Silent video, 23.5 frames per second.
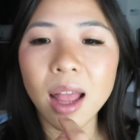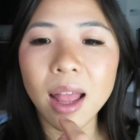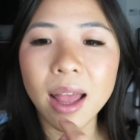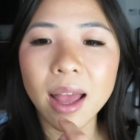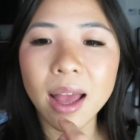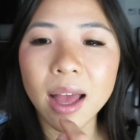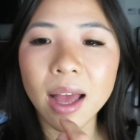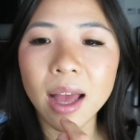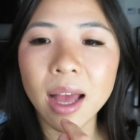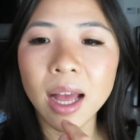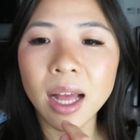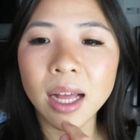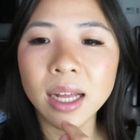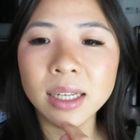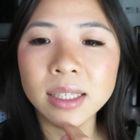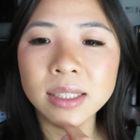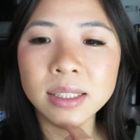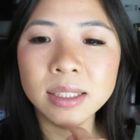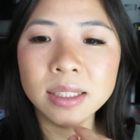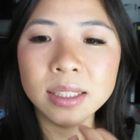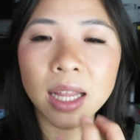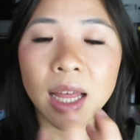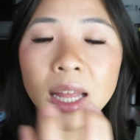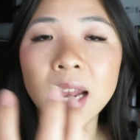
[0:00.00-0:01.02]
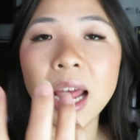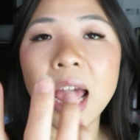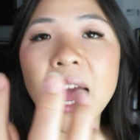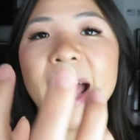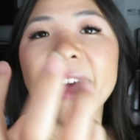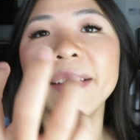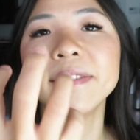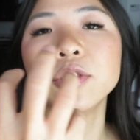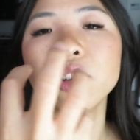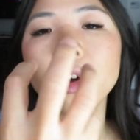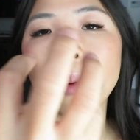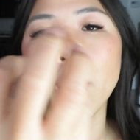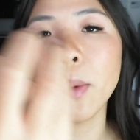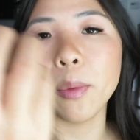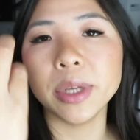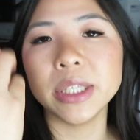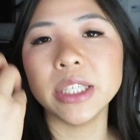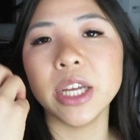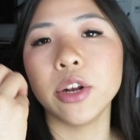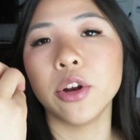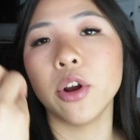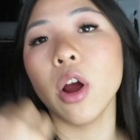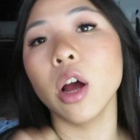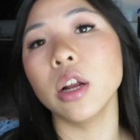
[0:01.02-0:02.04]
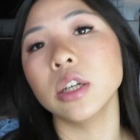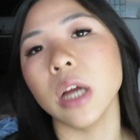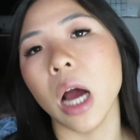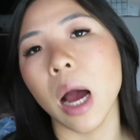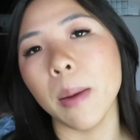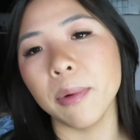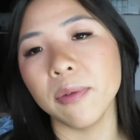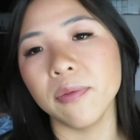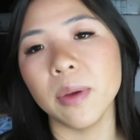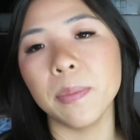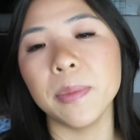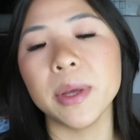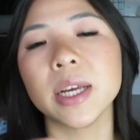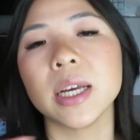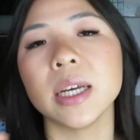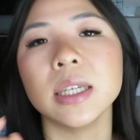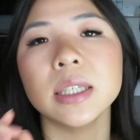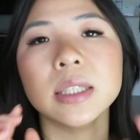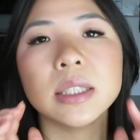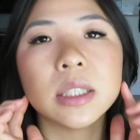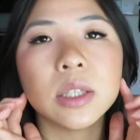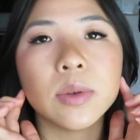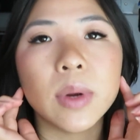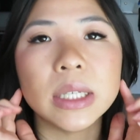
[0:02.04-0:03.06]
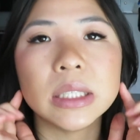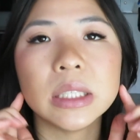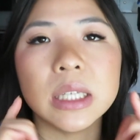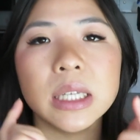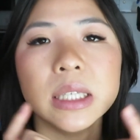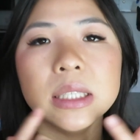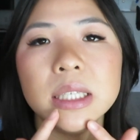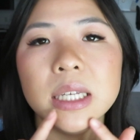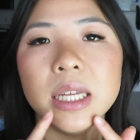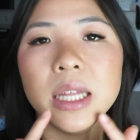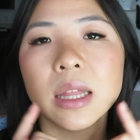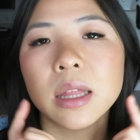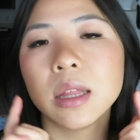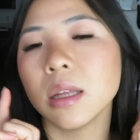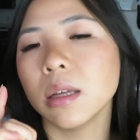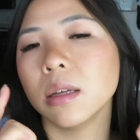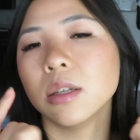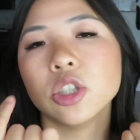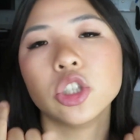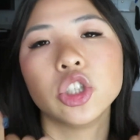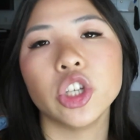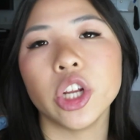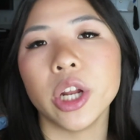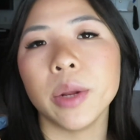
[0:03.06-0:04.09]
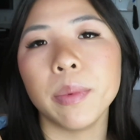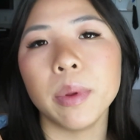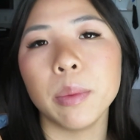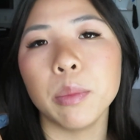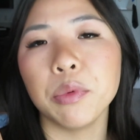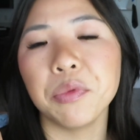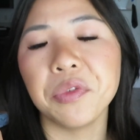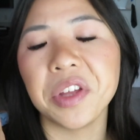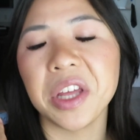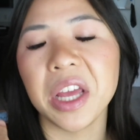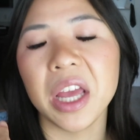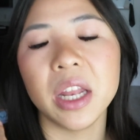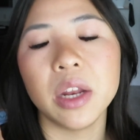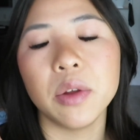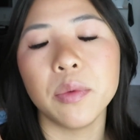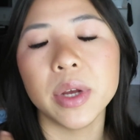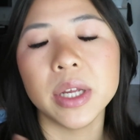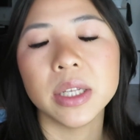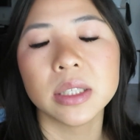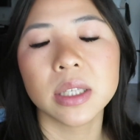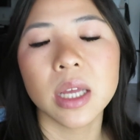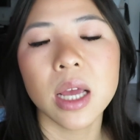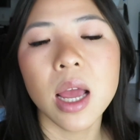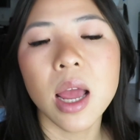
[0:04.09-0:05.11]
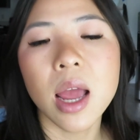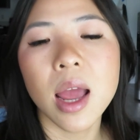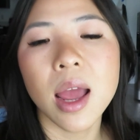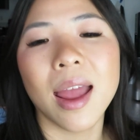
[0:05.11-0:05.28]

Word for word: and then I have to wear my retainer on top of it because the rest of the teeth shouldn't be moving anyways.